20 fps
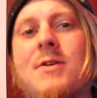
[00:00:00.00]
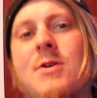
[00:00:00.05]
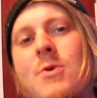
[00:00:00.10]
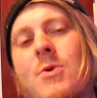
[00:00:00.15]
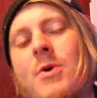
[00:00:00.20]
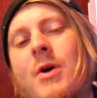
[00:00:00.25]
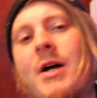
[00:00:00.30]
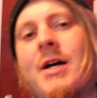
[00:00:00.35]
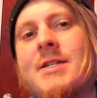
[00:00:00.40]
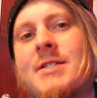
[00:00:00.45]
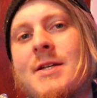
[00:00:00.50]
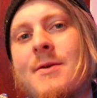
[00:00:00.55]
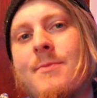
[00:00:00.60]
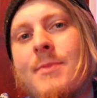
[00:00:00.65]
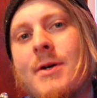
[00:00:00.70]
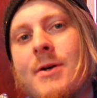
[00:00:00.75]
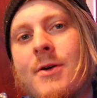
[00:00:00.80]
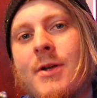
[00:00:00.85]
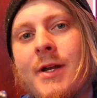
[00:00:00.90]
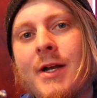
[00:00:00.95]
to custom
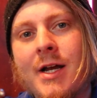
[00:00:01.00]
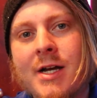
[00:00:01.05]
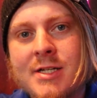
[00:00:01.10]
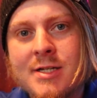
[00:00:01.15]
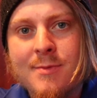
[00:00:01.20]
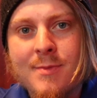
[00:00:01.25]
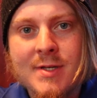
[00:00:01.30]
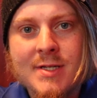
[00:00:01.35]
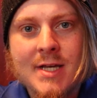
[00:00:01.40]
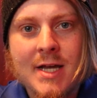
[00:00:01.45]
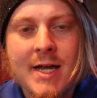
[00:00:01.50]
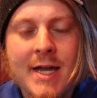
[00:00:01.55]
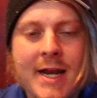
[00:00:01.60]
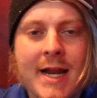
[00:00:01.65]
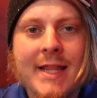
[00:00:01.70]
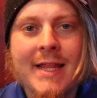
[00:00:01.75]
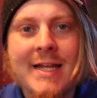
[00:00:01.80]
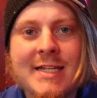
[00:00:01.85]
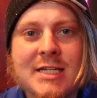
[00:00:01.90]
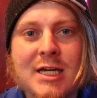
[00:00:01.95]
build and custom
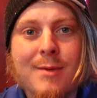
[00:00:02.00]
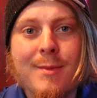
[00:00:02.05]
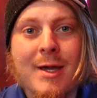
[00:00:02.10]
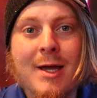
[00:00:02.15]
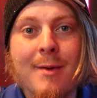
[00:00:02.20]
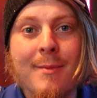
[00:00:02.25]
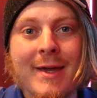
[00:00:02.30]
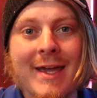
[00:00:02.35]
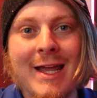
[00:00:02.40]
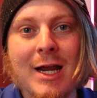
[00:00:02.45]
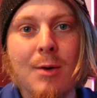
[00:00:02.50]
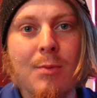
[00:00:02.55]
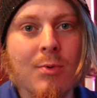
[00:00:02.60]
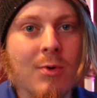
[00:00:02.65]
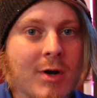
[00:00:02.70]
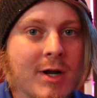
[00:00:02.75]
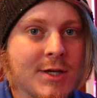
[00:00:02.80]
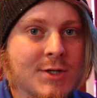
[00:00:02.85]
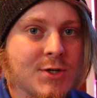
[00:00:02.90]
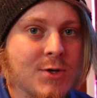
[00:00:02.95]
design, and that's going to be coming here
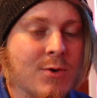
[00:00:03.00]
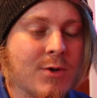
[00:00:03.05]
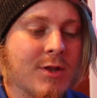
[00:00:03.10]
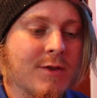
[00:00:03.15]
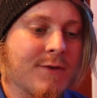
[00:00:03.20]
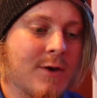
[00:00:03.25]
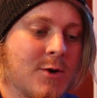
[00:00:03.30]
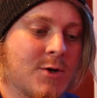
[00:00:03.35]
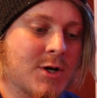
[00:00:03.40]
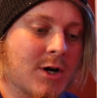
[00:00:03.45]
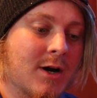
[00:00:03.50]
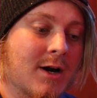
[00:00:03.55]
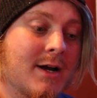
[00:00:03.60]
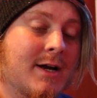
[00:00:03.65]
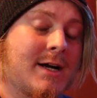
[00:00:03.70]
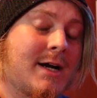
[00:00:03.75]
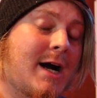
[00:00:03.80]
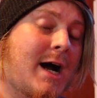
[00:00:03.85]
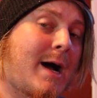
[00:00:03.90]
pretty soon in the future.